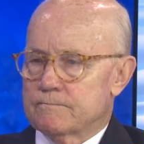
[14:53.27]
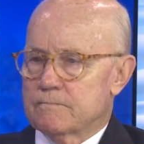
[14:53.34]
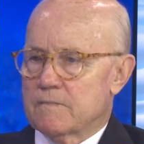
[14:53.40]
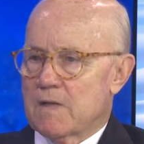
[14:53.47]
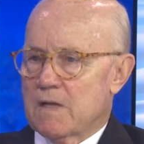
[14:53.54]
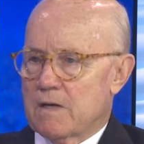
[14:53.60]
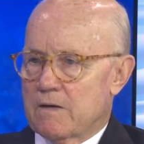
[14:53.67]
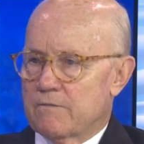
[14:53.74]

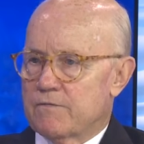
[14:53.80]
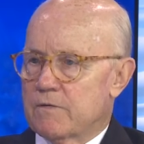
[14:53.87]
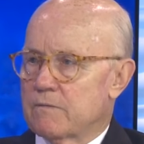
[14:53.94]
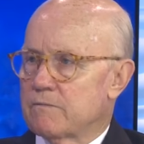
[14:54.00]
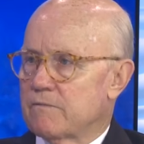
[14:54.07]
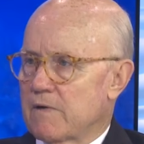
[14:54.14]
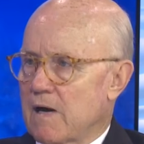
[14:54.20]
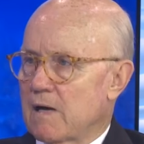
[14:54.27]
that if you
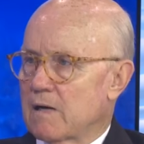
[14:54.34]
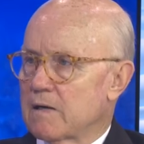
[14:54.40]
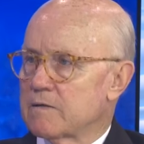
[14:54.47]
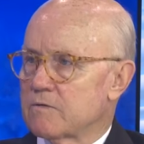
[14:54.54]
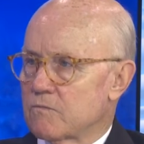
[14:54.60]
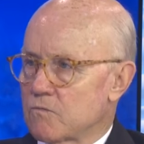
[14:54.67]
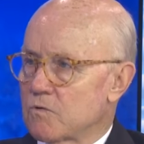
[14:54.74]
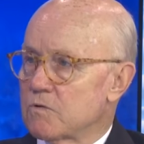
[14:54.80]

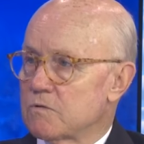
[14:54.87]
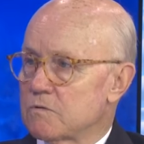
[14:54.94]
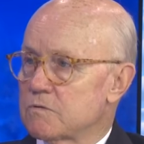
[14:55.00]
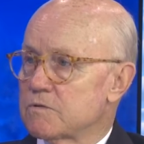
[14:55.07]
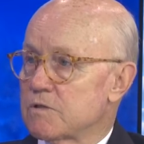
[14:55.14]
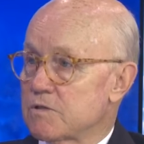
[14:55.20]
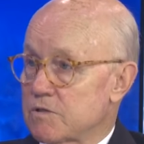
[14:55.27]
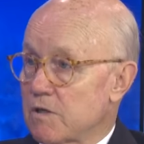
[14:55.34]
violate the
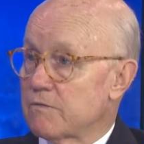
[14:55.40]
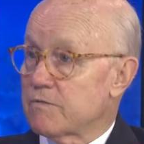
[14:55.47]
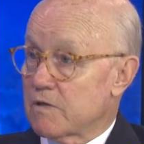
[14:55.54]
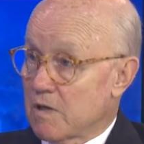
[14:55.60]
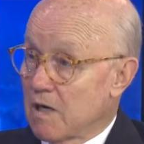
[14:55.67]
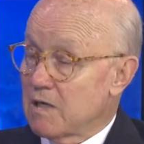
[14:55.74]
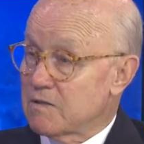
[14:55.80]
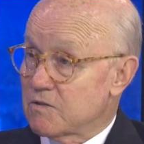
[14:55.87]
rules, you suffer
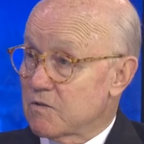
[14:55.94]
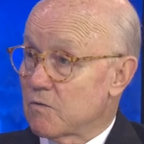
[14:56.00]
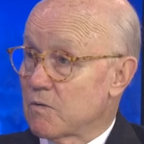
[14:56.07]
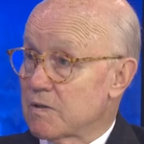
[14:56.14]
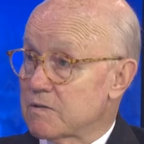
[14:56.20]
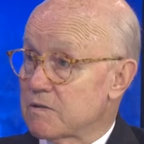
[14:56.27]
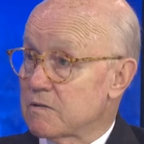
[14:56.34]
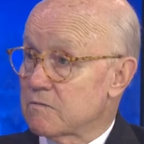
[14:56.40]

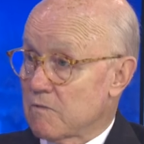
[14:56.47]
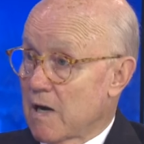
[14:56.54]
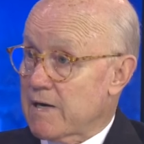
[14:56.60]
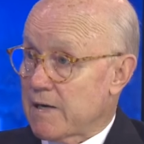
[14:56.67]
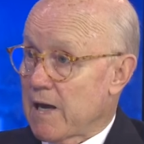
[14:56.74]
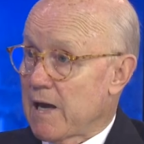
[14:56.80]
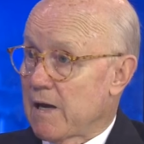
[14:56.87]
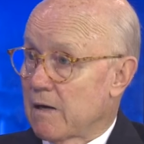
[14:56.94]
consequences right
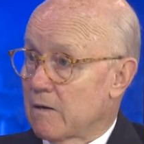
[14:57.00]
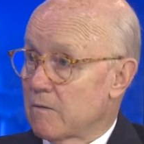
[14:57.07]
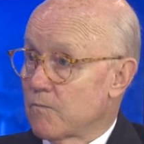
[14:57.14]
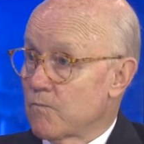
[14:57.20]
now.